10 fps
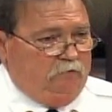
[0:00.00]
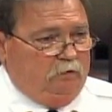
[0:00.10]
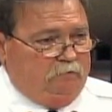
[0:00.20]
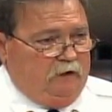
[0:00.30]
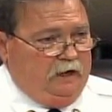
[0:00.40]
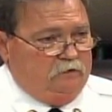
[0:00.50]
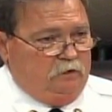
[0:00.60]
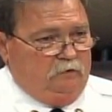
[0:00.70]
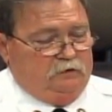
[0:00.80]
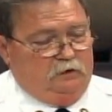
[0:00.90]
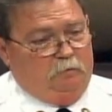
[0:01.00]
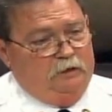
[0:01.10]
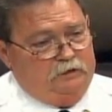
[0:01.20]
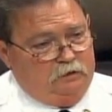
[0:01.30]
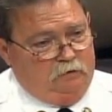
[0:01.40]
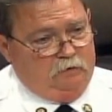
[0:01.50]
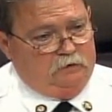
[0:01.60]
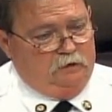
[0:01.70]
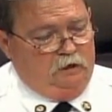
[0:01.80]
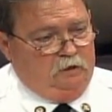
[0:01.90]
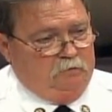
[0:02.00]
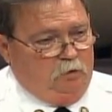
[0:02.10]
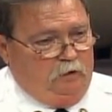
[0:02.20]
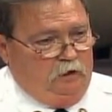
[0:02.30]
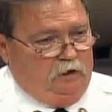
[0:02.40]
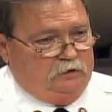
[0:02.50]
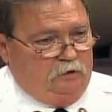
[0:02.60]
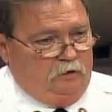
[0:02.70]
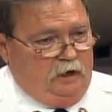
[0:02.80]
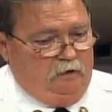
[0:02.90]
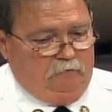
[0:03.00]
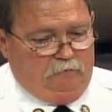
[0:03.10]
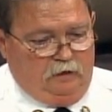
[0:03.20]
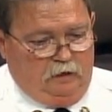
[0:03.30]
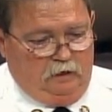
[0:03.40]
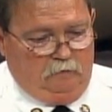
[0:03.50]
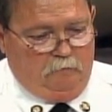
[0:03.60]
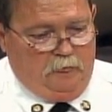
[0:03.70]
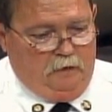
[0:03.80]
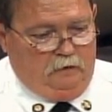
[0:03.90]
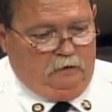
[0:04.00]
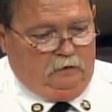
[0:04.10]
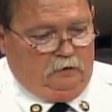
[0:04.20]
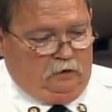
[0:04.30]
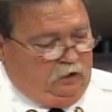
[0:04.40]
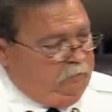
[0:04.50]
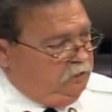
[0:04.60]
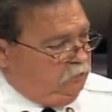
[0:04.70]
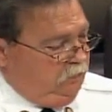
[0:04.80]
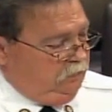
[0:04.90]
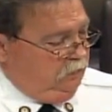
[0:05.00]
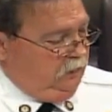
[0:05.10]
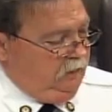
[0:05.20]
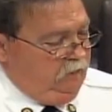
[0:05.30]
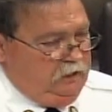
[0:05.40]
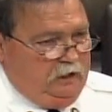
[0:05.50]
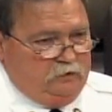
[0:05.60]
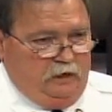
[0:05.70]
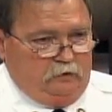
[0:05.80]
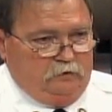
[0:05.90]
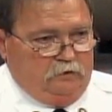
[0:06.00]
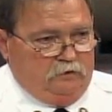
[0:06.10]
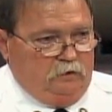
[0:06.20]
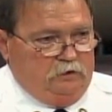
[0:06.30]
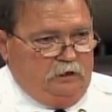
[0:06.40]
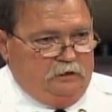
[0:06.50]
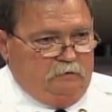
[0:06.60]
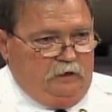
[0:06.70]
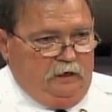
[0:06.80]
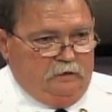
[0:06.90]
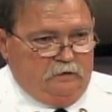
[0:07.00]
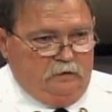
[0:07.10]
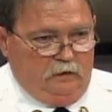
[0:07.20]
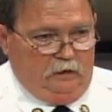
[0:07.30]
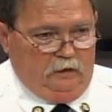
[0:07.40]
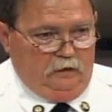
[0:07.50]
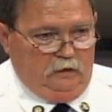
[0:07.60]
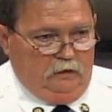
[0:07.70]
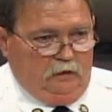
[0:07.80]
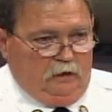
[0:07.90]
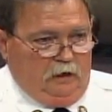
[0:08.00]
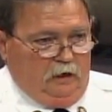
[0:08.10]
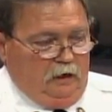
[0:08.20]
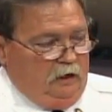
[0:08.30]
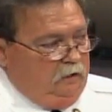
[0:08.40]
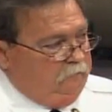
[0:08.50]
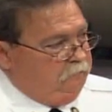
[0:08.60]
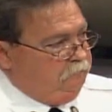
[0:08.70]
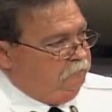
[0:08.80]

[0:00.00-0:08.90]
from the fire service and the police service, but we also have agreements with the Heavy Contractors Association of Kansas City and